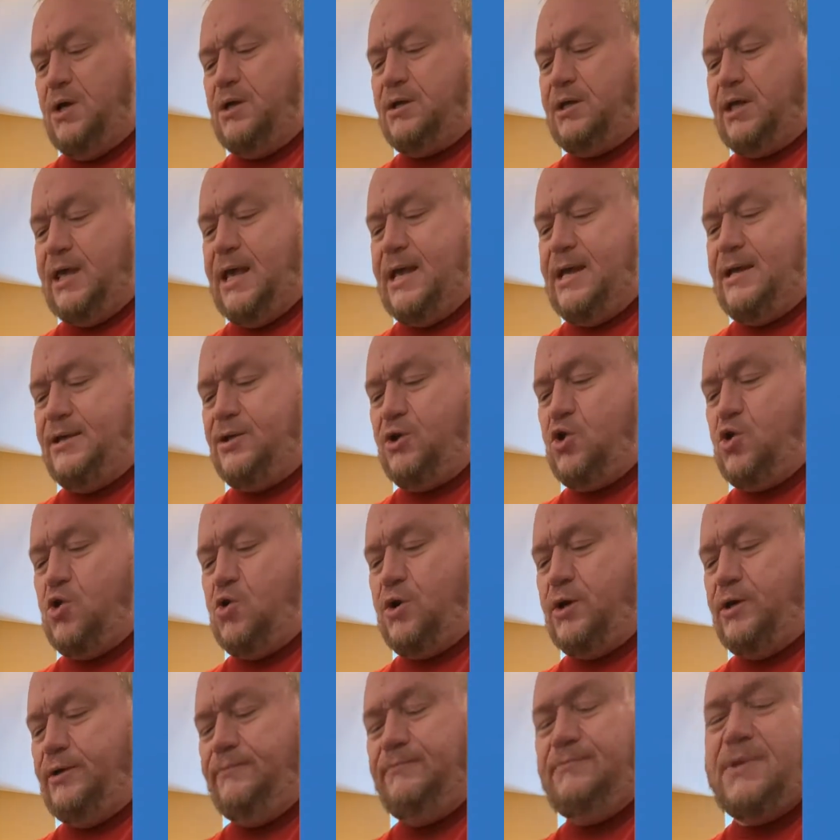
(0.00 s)
canned
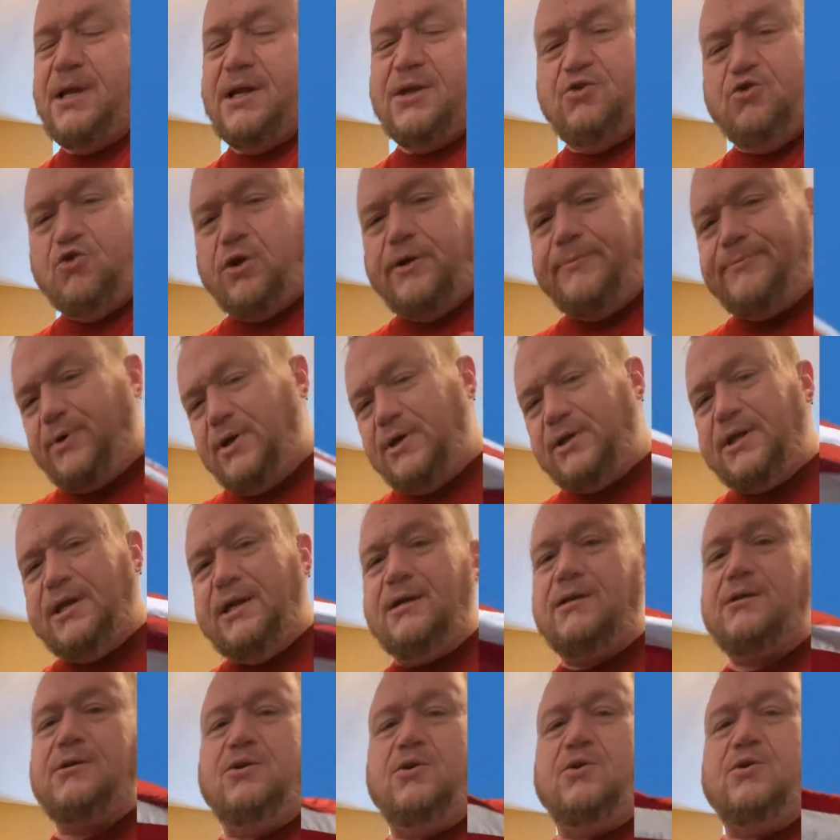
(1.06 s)
corn. I grew up on
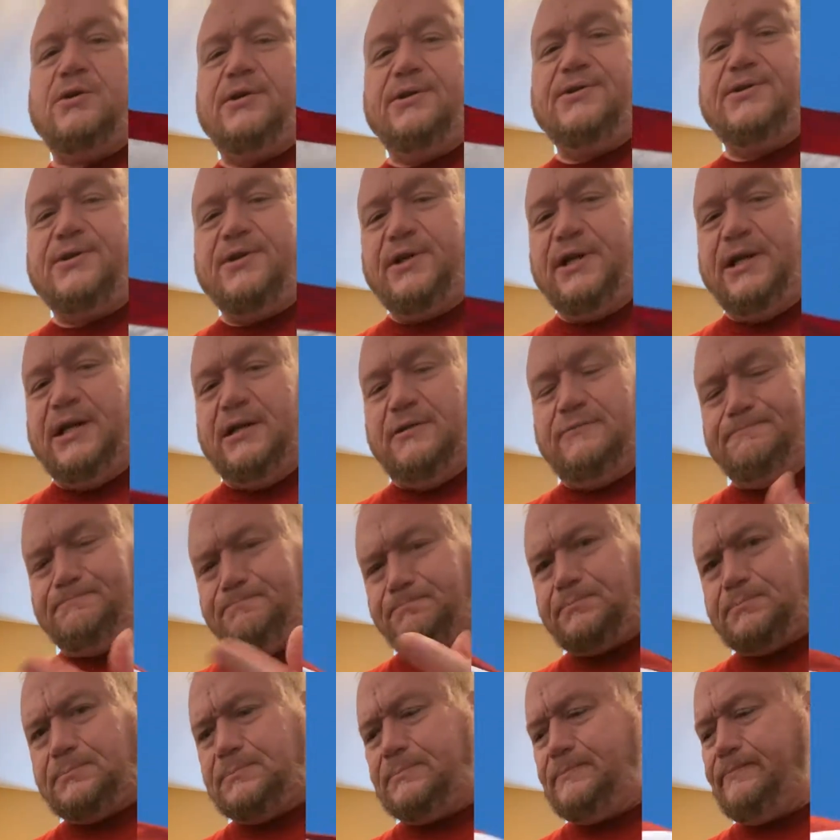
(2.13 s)
canned corn, so you know,
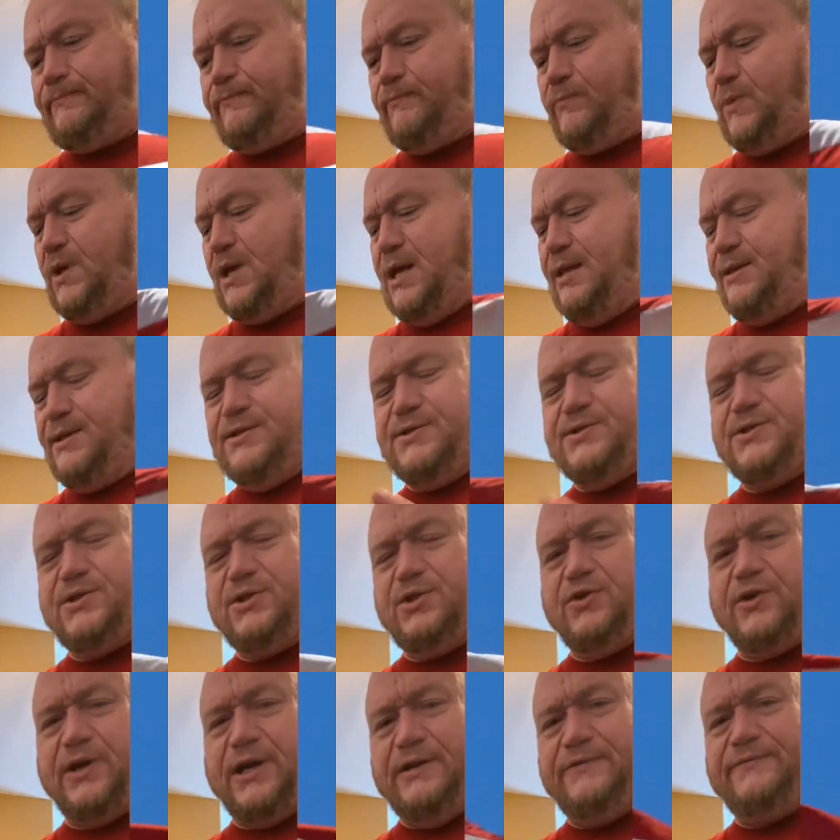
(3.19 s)
and this is
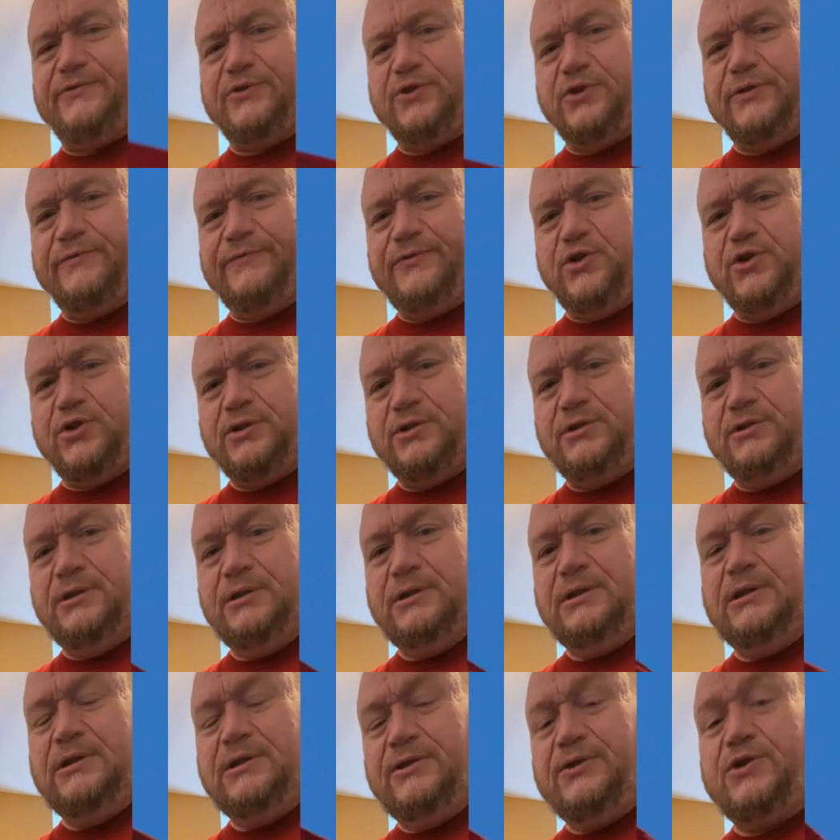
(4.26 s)
great for if you
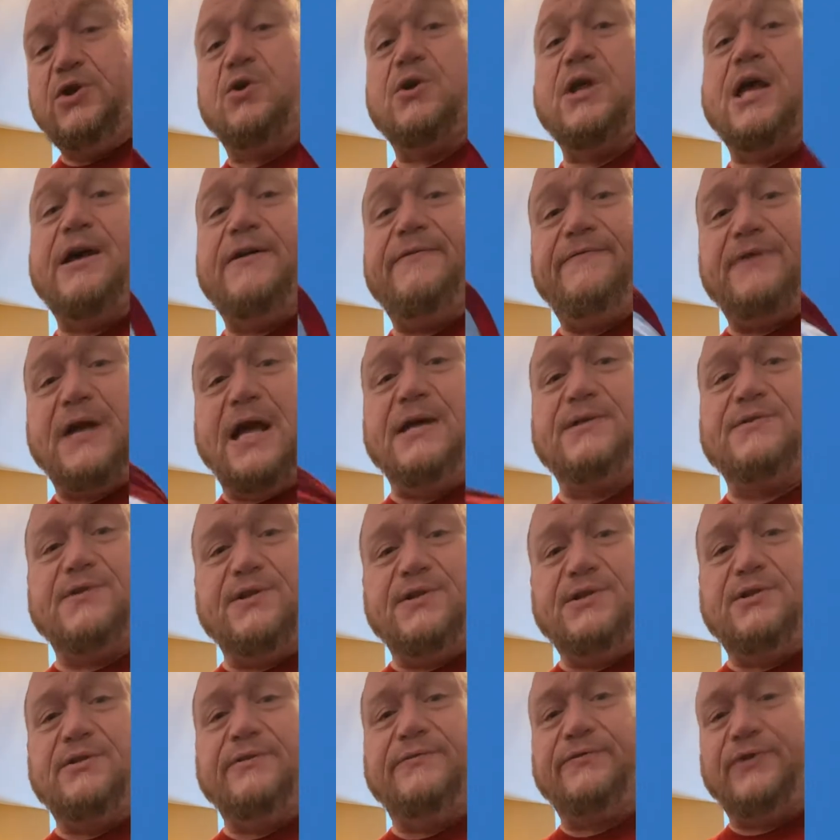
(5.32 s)
don't have
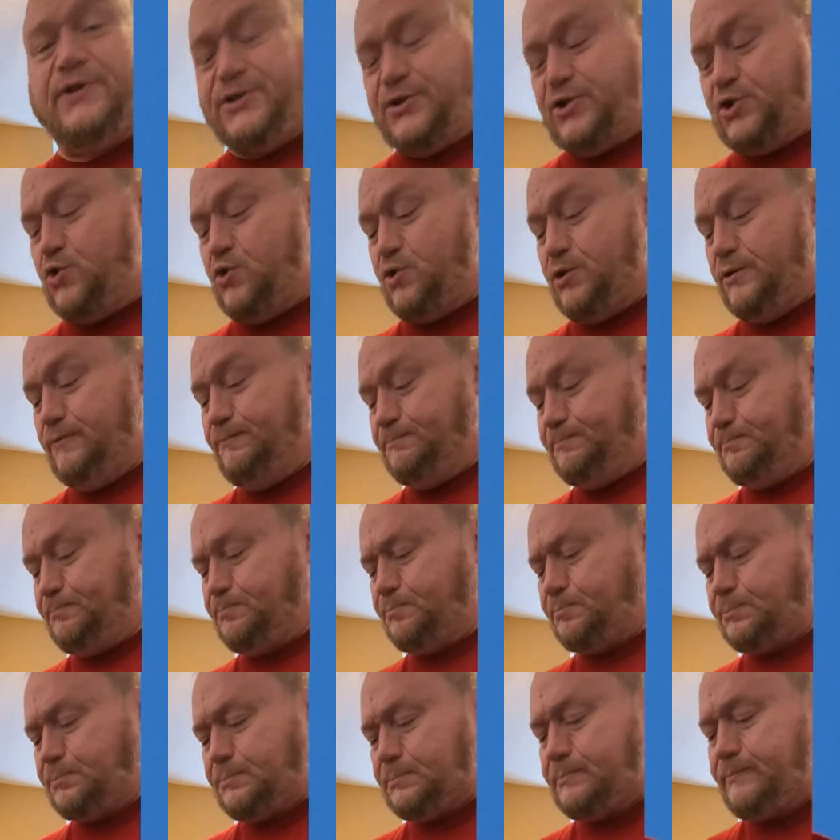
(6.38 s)
access to fresh corn.
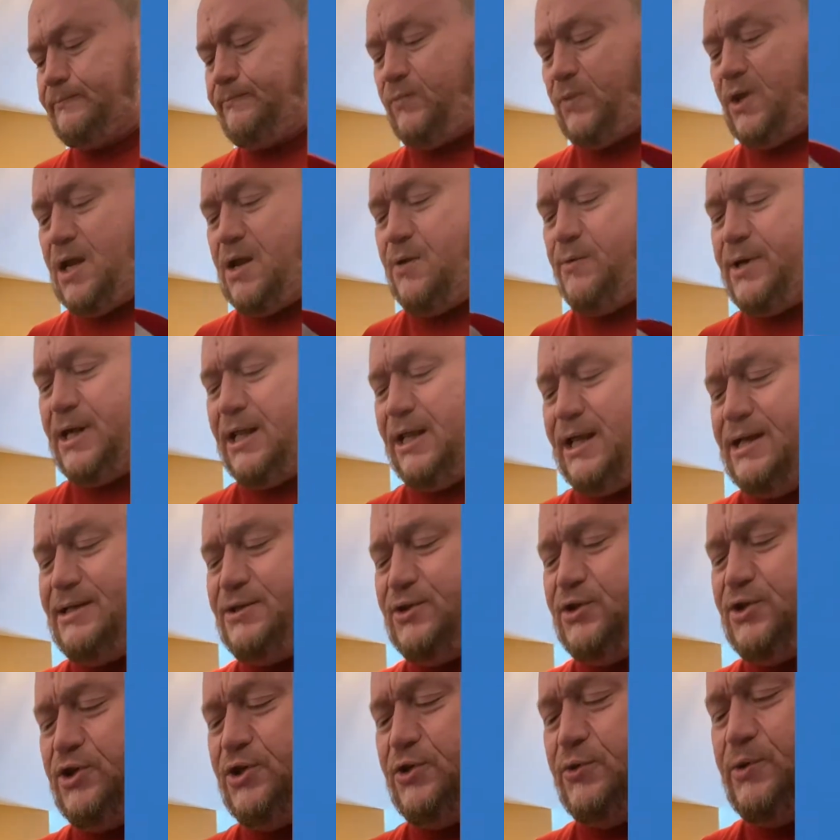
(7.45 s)
What I like to
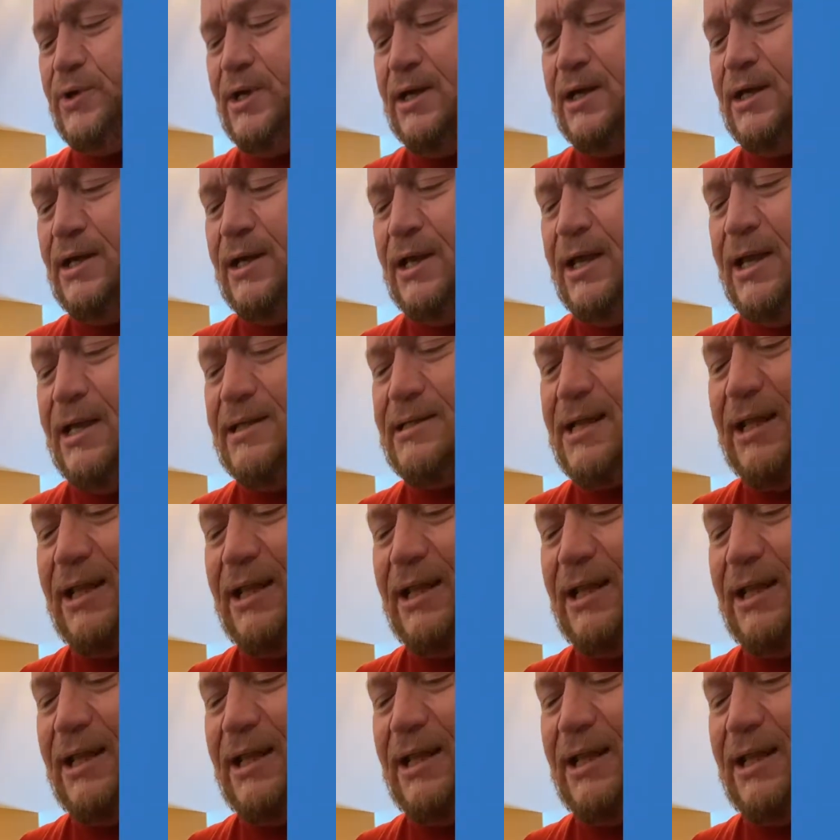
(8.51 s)
do is I